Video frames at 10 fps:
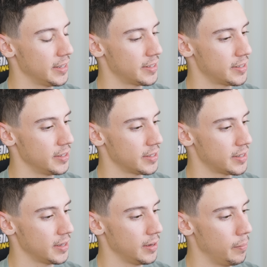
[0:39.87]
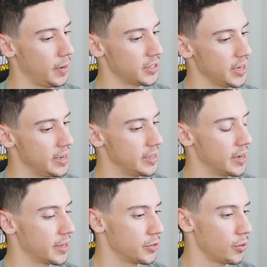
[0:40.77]
it's just much
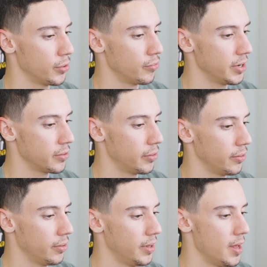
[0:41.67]
easier to control the recoil.